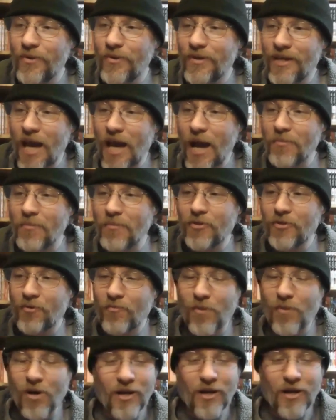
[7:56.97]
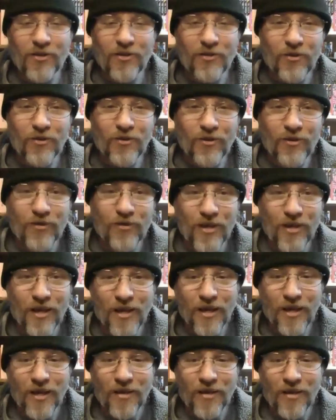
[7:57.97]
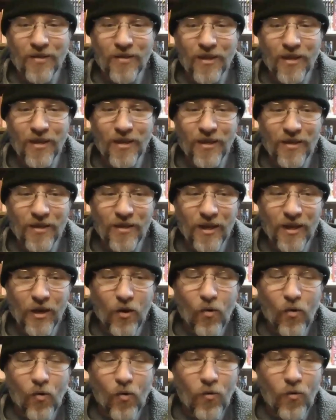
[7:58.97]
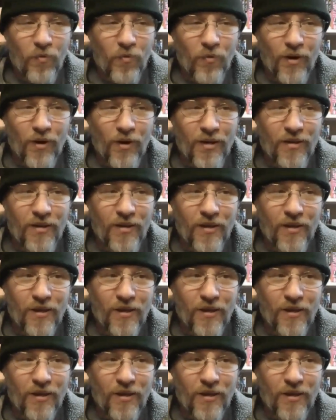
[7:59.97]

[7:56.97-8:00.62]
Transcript: capture monsters and then incorporate